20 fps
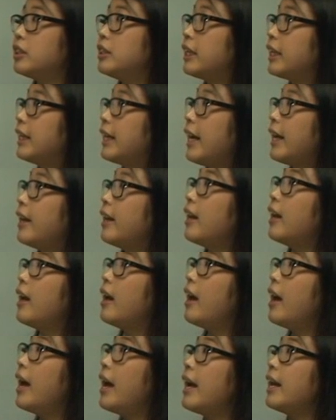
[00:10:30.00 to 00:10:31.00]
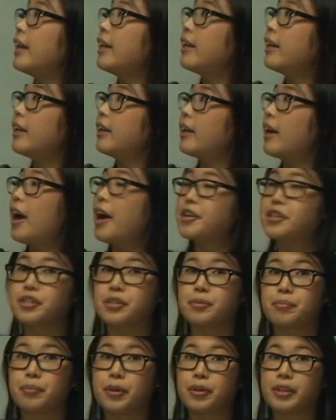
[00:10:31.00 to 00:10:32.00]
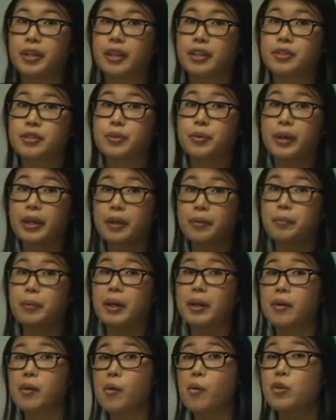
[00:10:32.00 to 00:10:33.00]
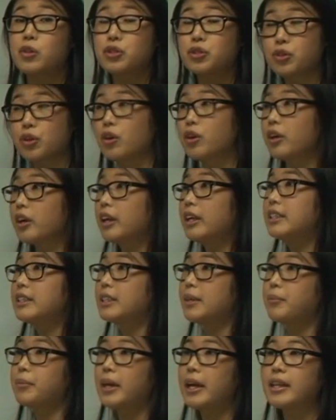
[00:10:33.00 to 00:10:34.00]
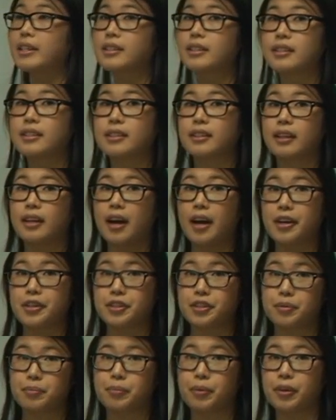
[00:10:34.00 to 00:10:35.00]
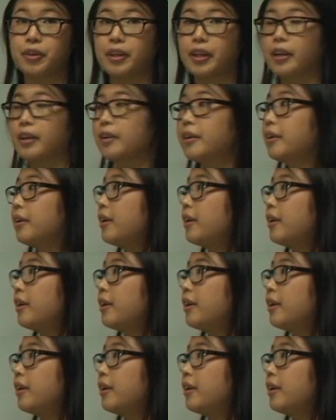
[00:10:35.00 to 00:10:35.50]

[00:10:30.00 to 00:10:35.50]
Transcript: negate any hydrogen bonding. So it can be stronger in some cases than hydrogen bonding.